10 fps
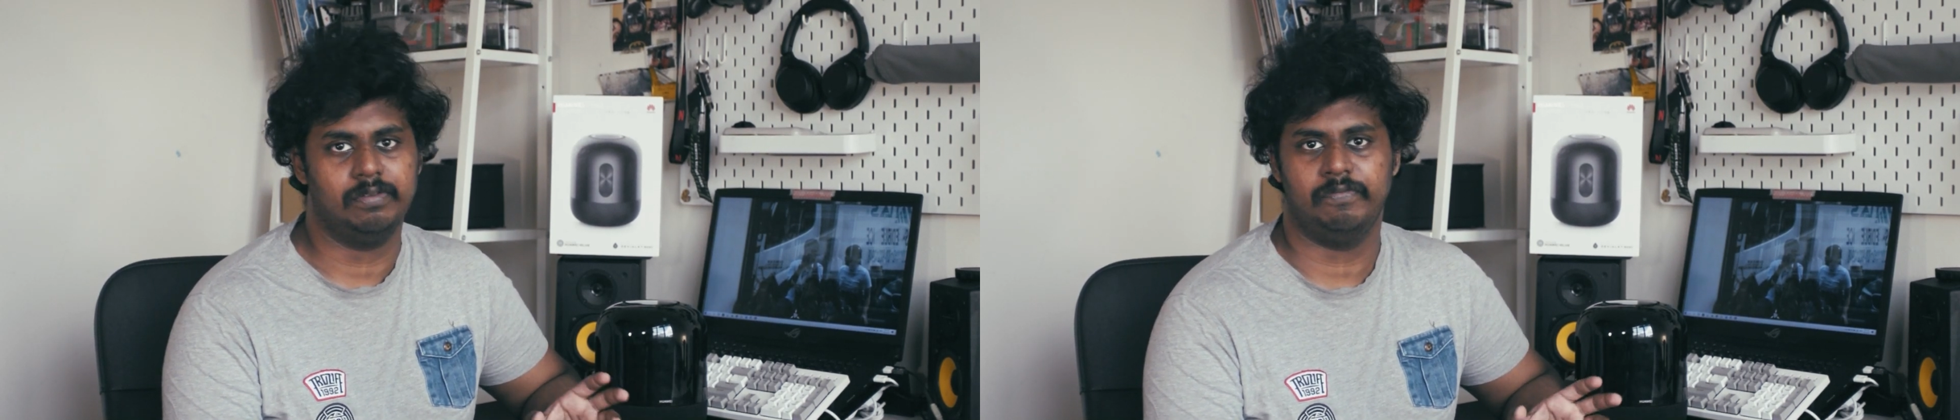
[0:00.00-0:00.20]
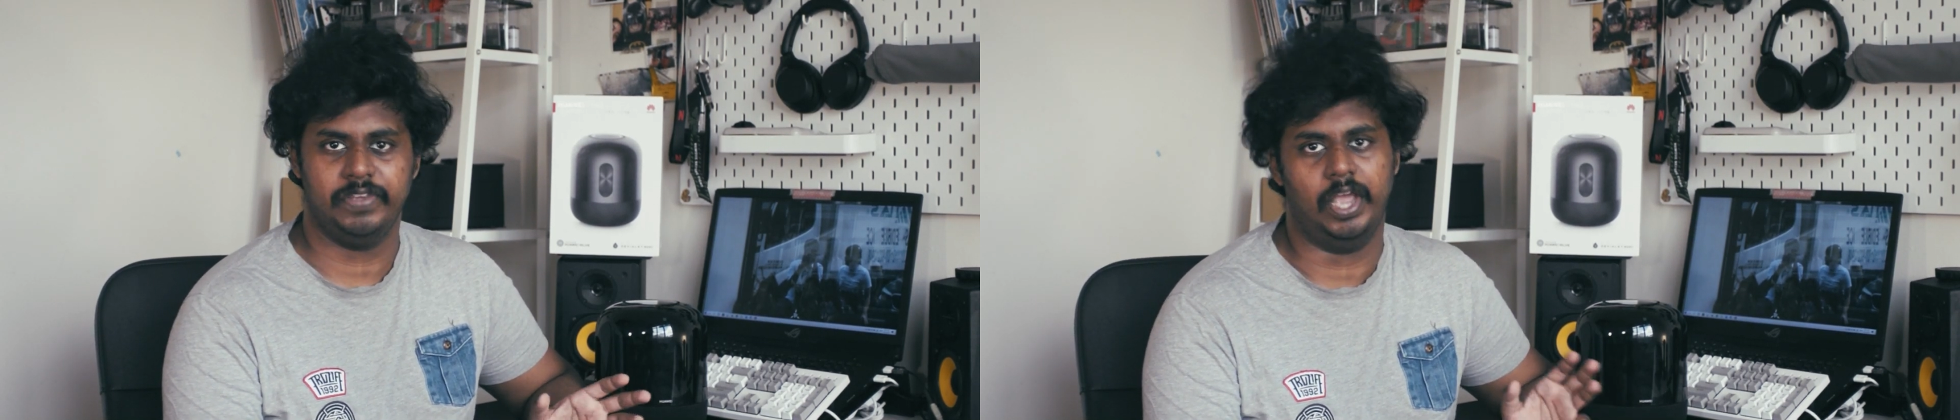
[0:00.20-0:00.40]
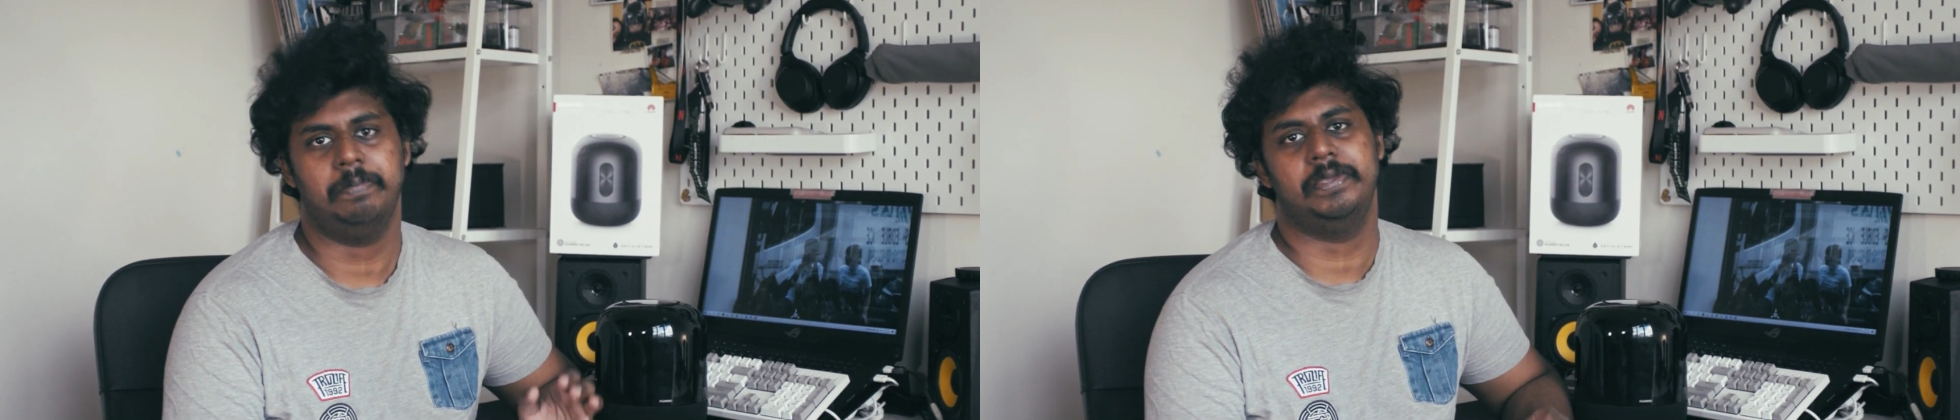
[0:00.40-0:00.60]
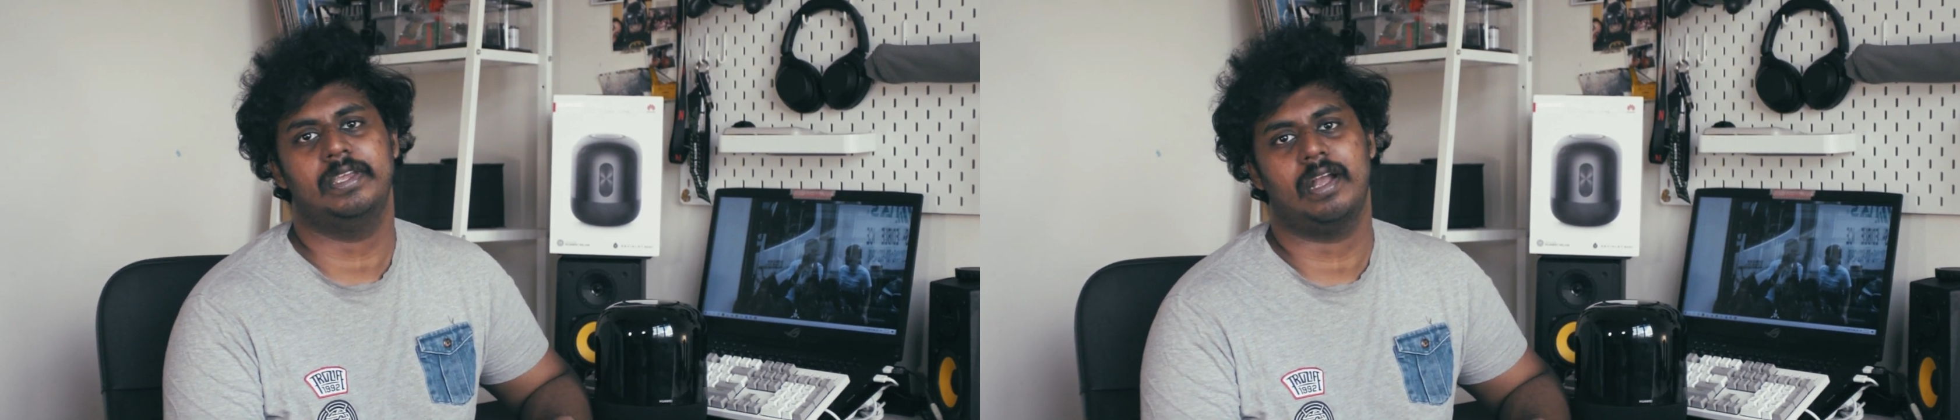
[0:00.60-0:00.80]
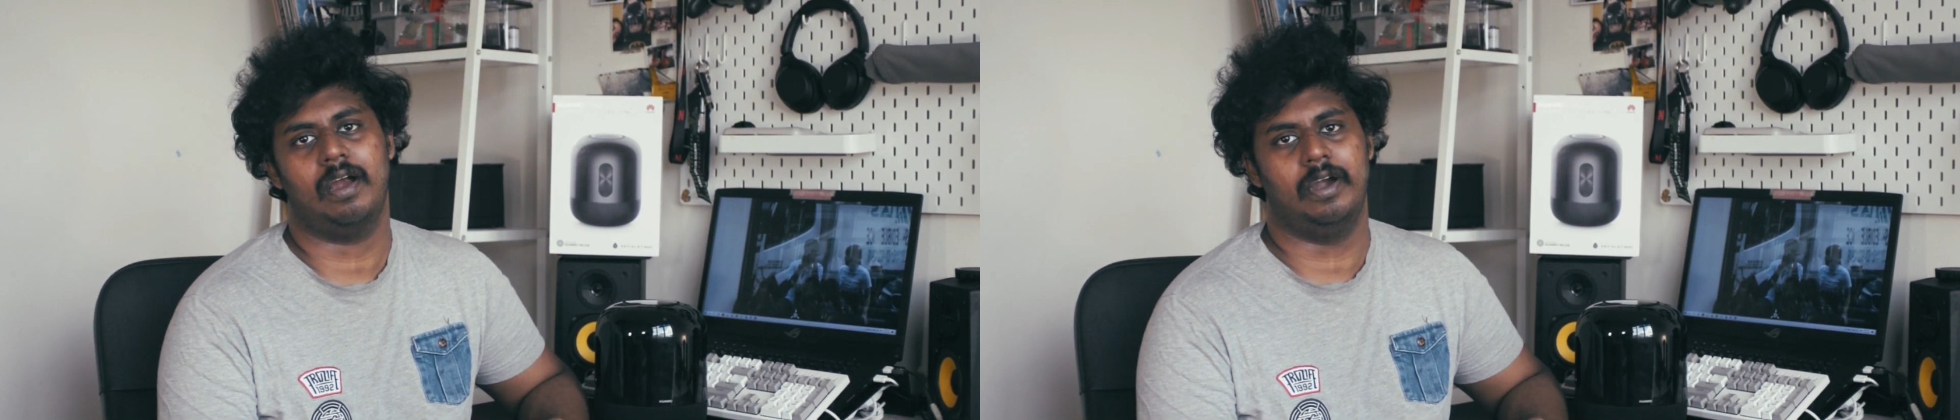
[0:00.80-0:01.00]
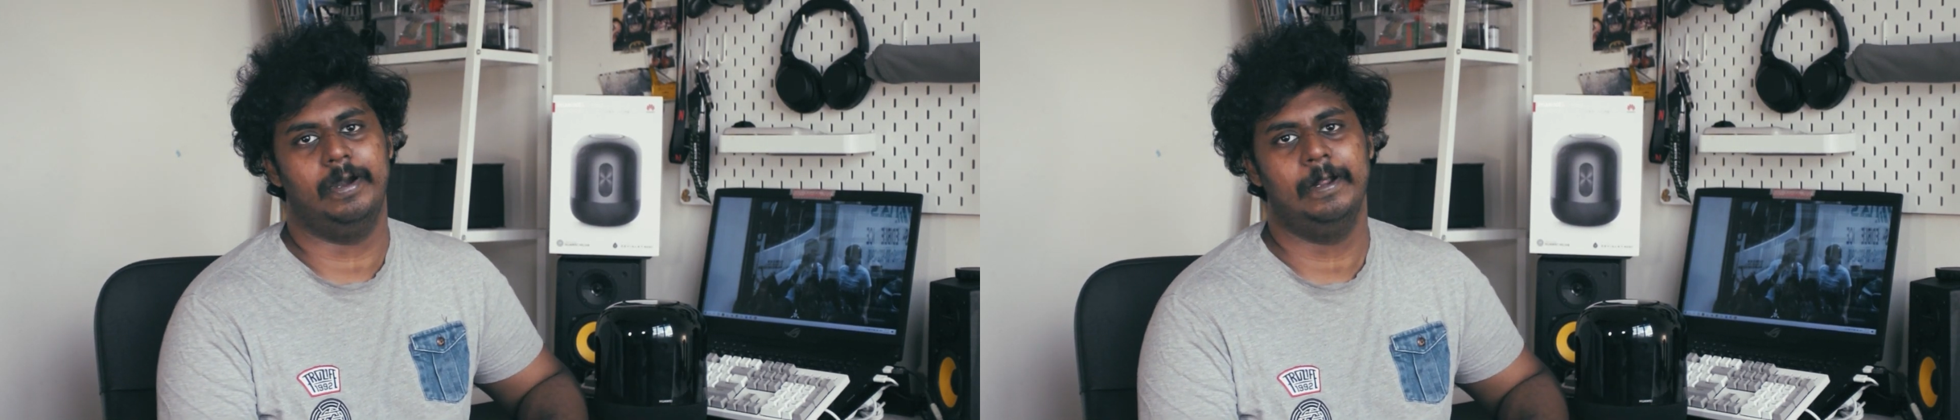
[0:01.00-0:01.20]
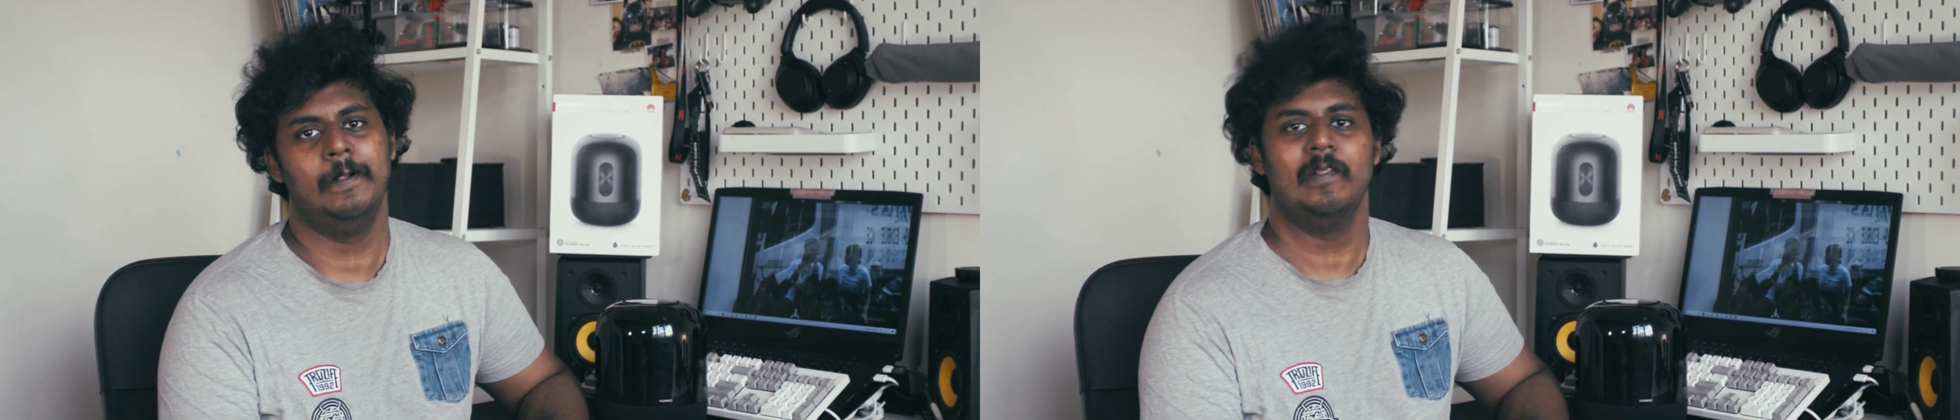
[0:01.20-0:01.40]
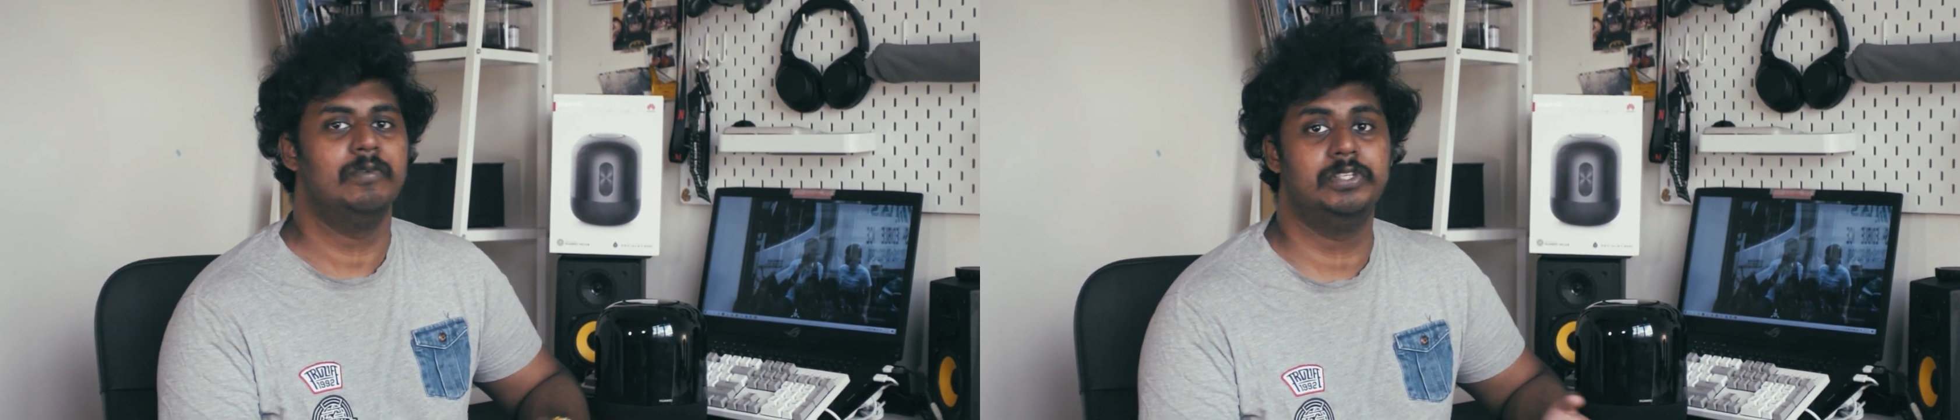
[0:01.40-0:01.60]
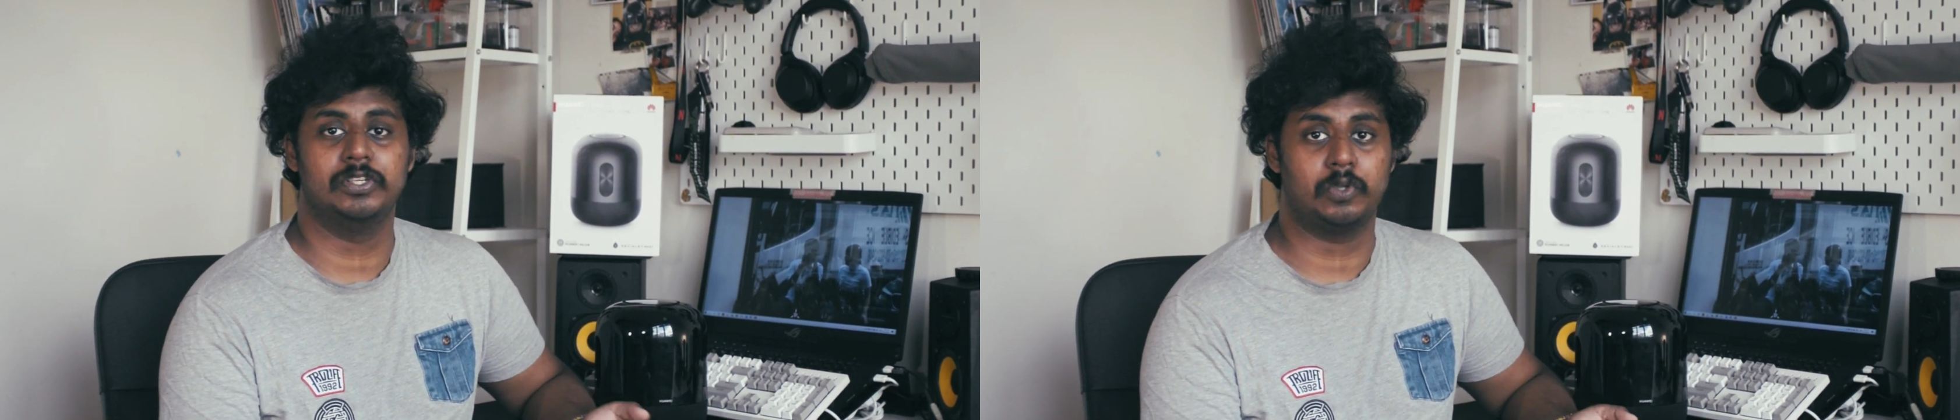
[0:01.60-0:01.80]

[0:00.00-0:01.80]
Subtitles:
VIP card, which is